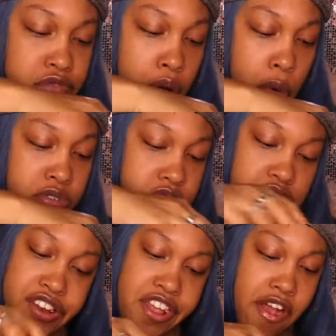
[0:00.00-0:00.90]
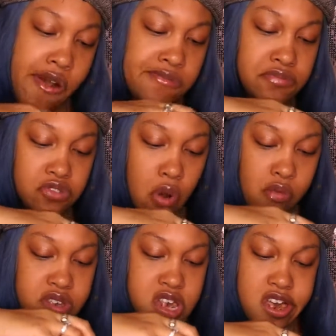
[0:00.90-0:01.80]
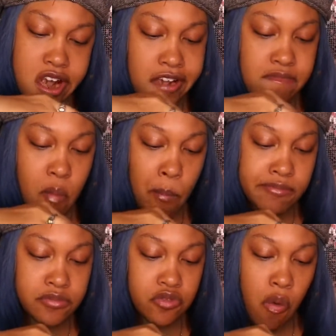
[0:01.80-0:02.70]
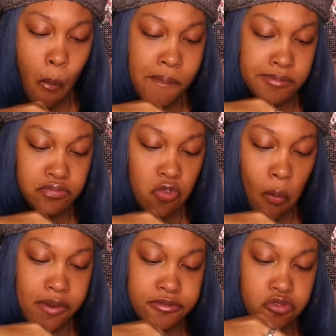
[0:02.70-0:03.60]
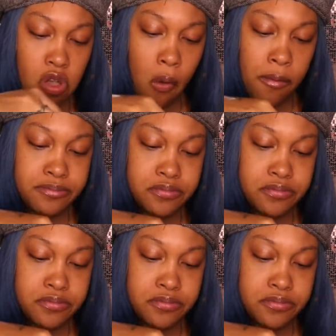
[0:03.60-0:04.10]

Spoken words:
We're sitting there, we're eating. You know,